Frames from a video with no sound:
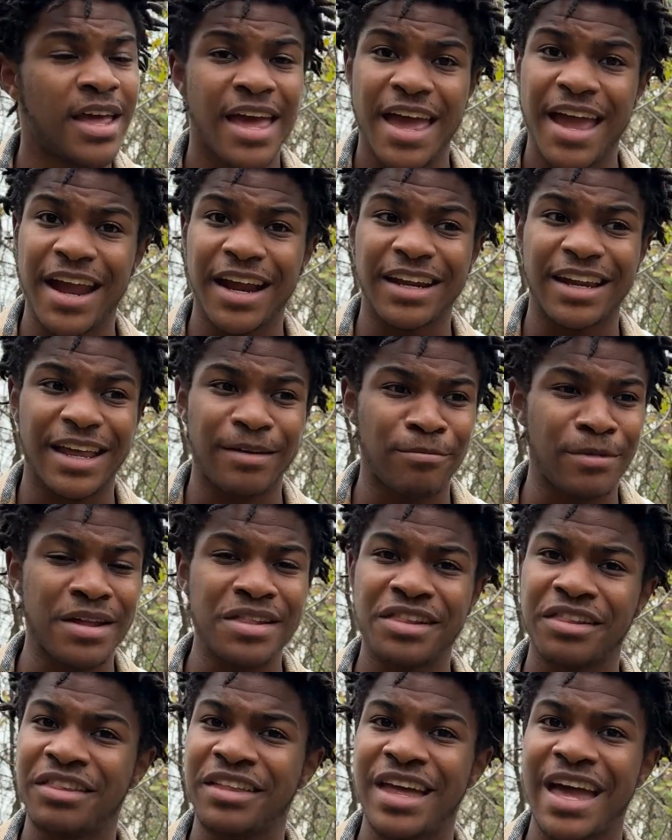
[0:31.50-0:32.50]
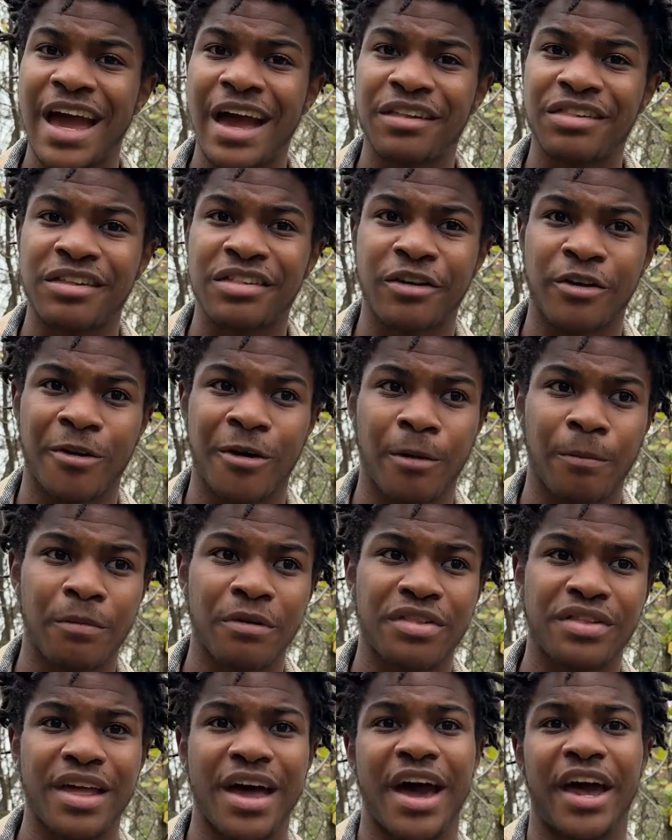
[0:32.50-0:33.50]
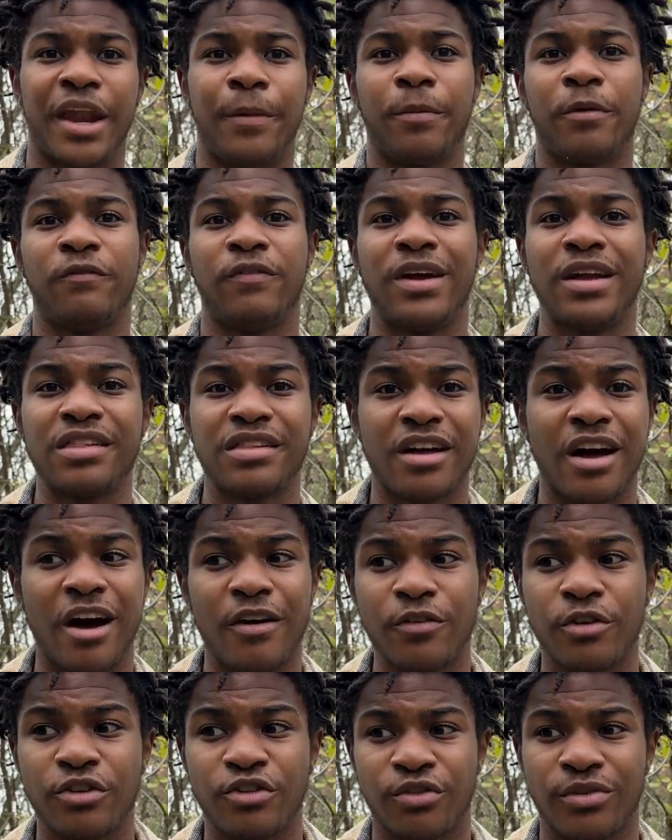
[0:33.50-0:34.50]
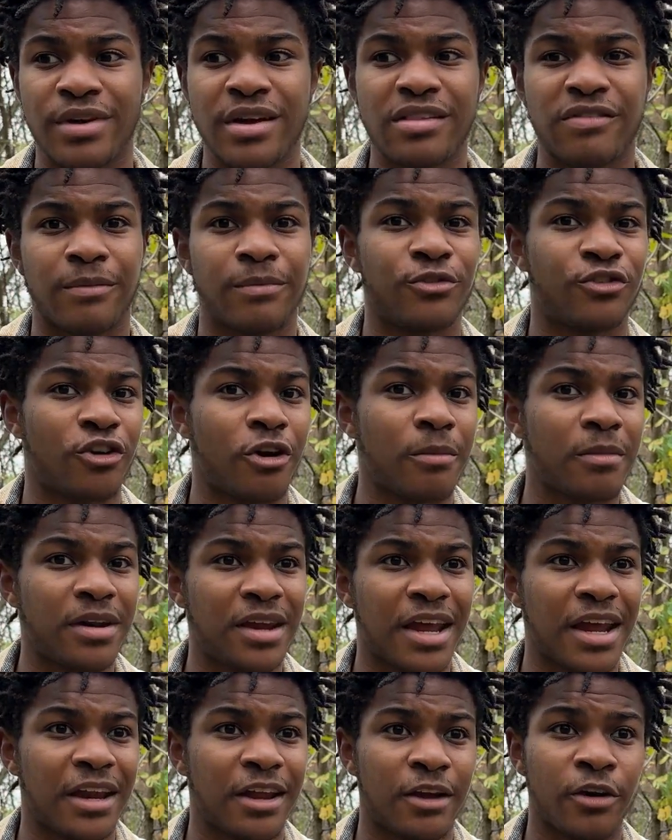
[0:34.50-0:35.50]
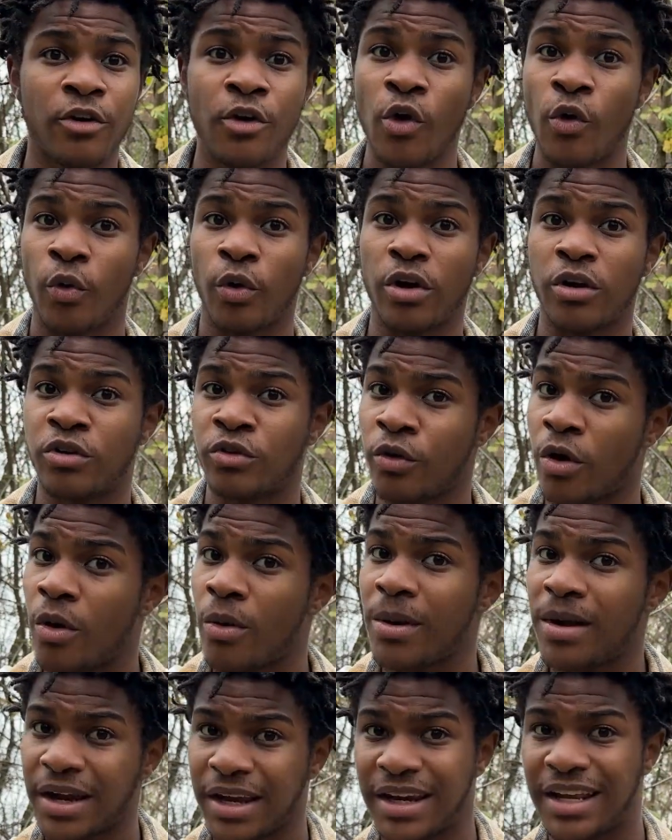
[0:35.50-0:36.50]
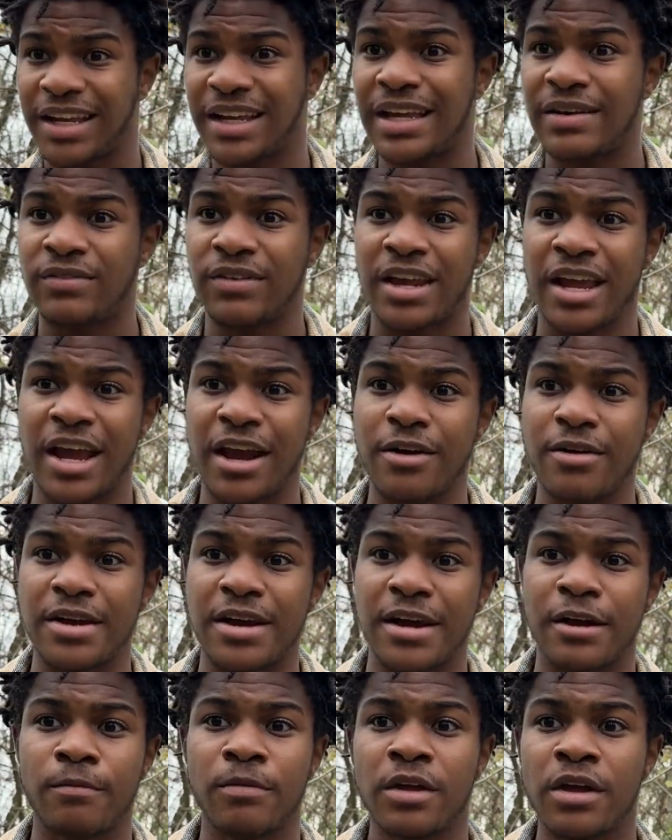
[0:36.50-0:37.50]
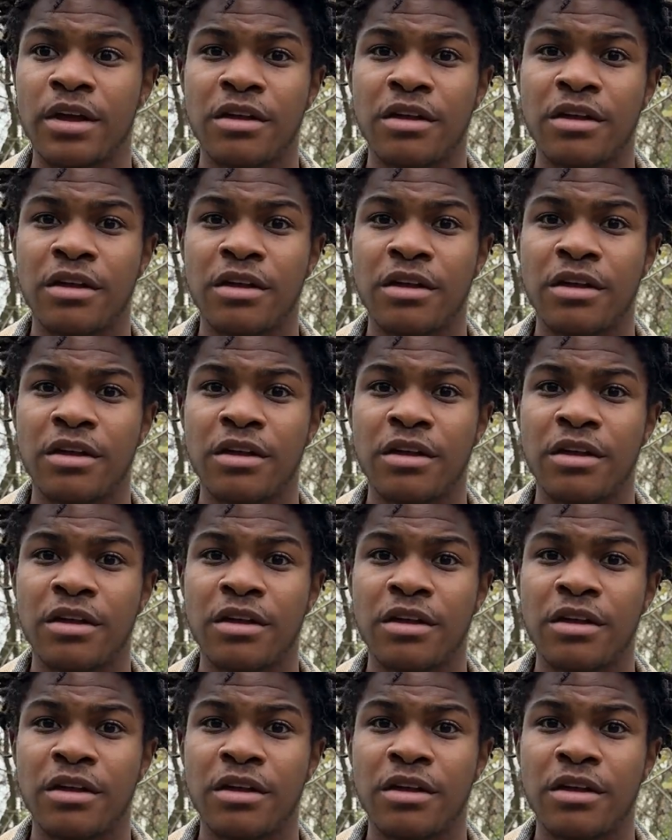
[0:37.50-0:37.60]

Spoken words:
And it basically acts as an herbicide and prevents other trees from germinating or growing in a given area.